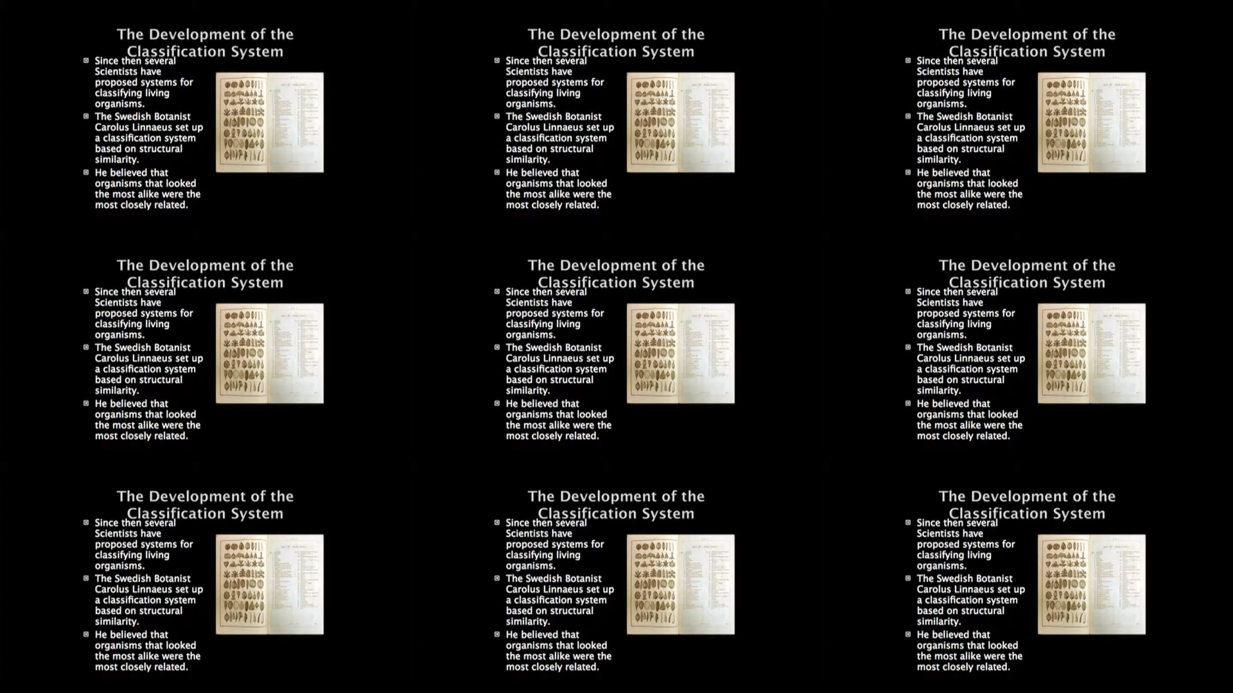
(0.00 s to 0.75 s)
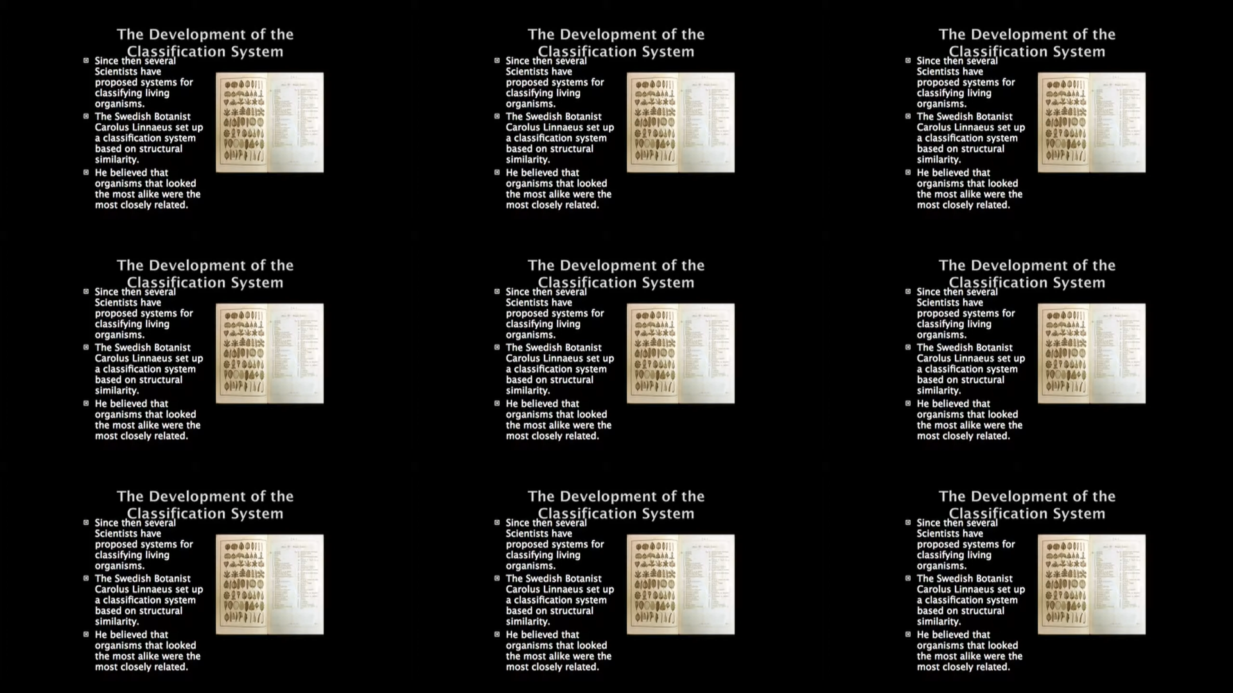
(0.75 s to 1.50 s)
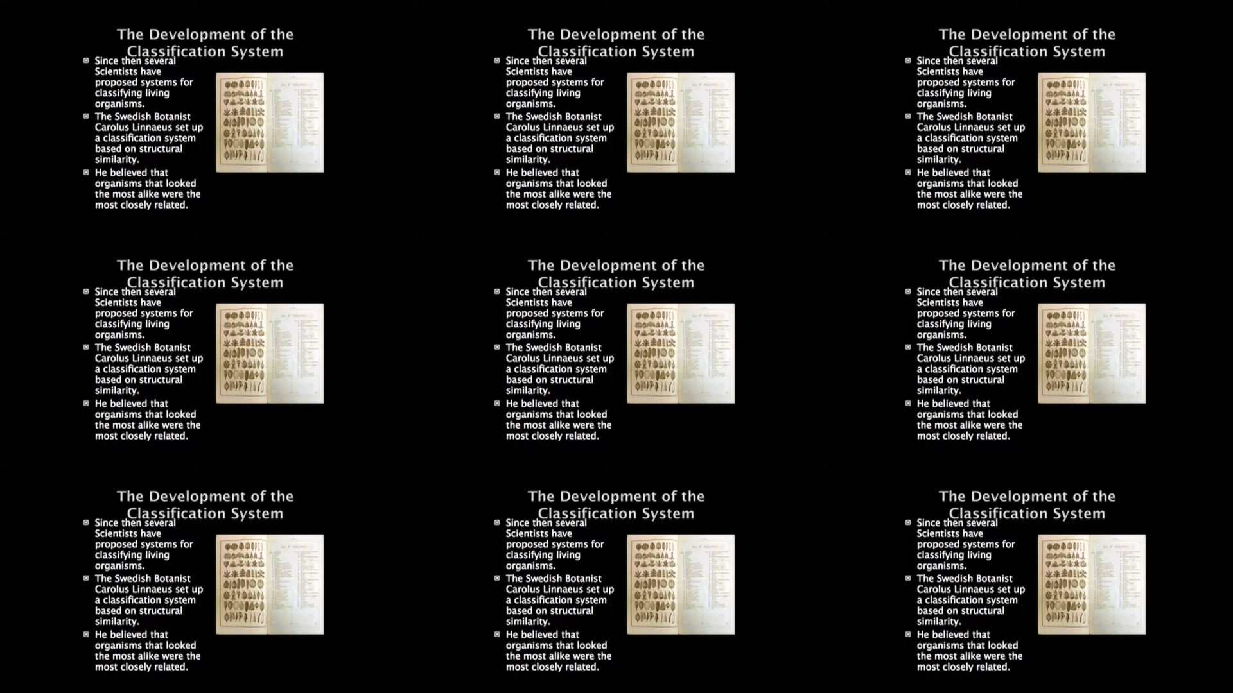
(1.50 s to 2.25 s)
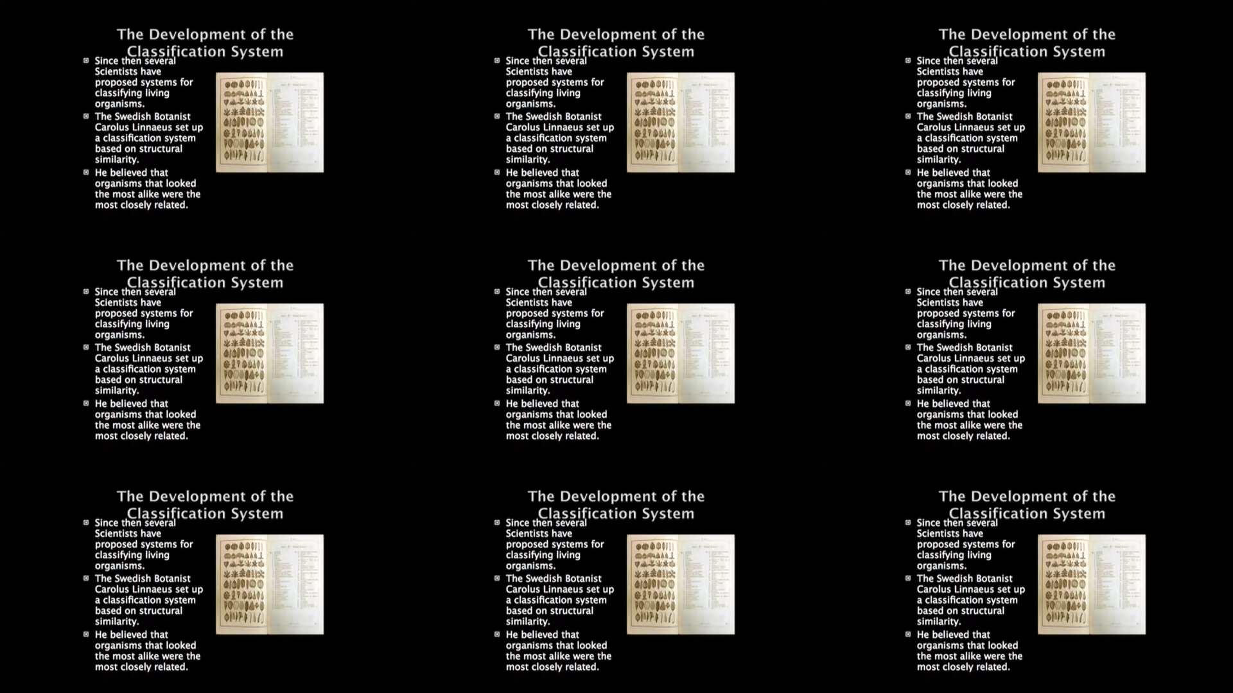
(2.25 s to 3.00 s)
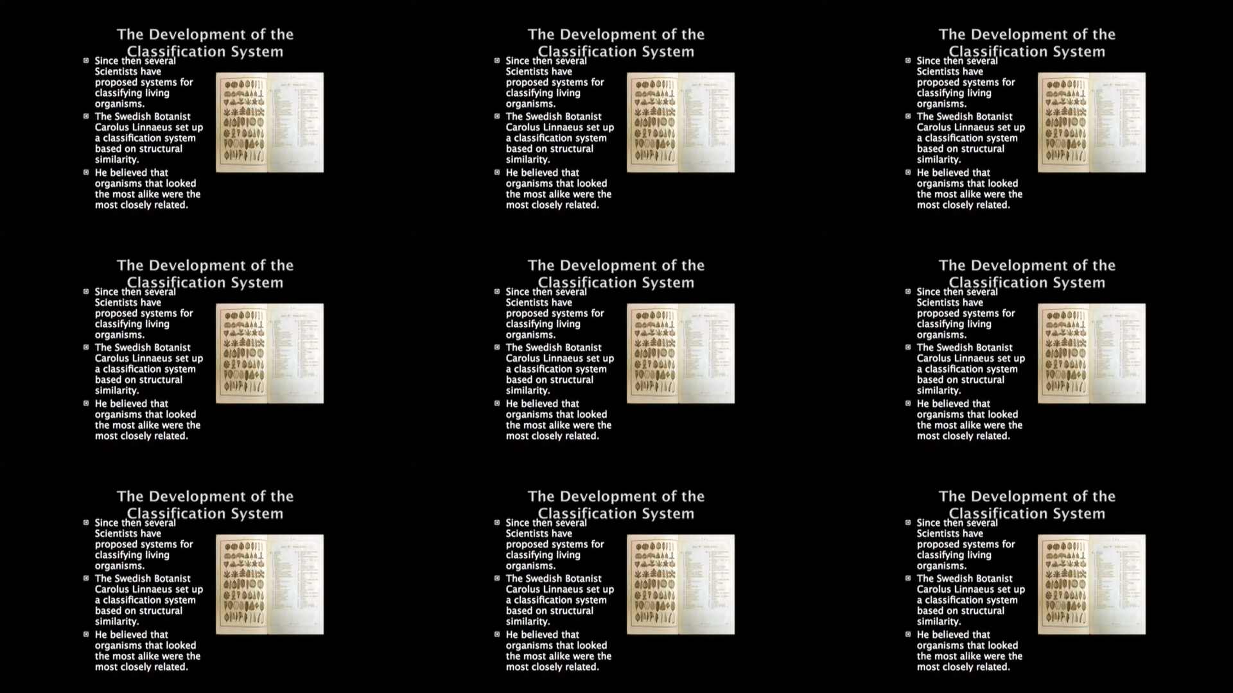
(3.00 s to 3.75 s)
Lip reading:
(no speaker visible)